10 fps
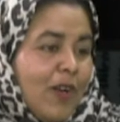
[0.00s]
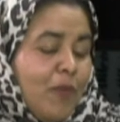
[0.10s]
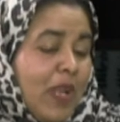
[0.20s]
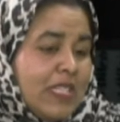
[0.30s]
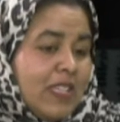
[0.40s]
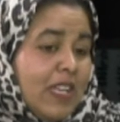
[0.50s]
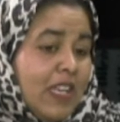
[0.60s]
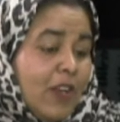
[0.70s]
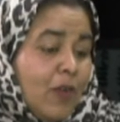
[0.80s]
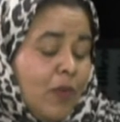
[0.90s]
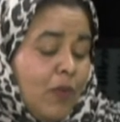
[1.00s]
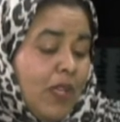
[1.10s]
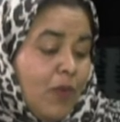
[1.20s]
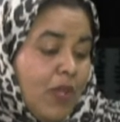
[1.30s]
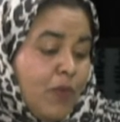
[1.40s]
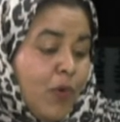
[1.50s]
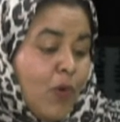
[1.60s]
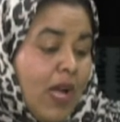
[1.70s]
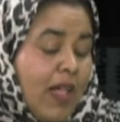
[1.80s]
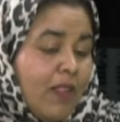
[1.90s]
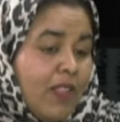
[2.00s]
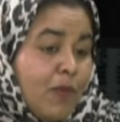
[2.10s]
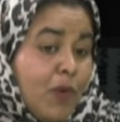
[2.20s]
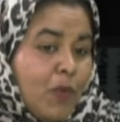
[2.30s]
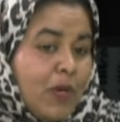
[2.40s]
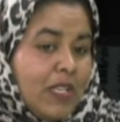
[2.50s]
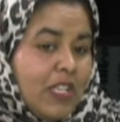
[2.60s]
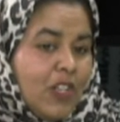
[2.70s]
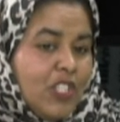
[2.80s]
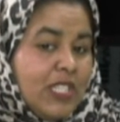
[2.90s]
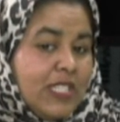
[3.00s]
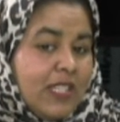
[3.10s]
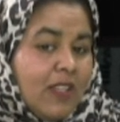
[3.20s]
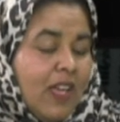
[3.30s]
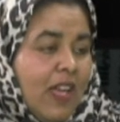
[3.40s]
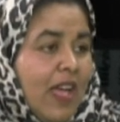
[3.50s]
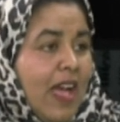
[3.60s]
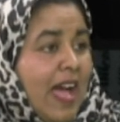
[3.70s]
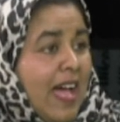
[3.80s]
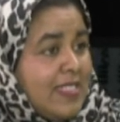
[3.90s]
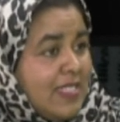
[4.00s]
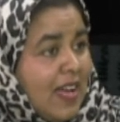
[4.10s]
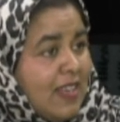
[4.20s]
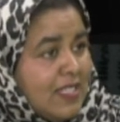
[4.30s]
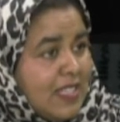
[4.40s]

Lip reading: and bless her, with poor health at the moment, she still has that